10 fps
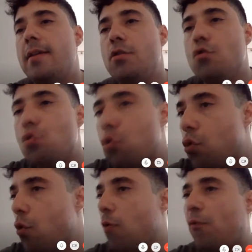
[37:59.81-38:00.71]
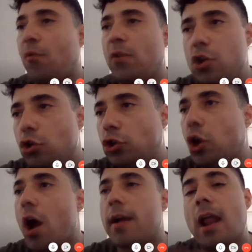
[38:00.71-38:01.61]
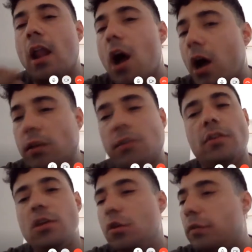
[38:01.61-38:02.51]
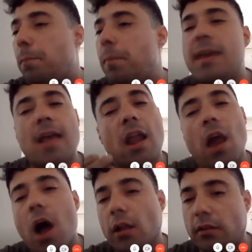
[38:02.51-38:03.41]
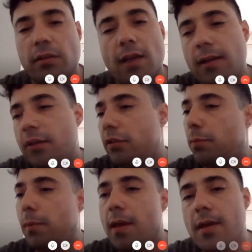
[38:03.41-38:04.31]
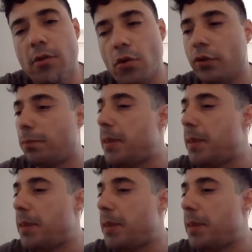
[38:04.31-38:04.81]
you talk a lot, you speak a lot, you